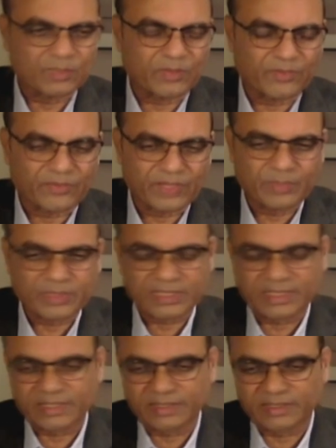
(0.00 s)
15%,
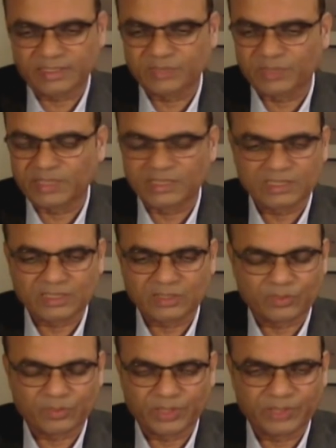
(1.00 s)
and these margins
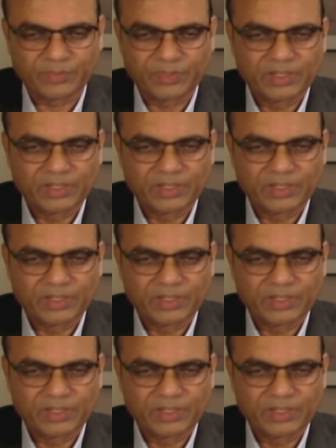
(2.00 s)
could be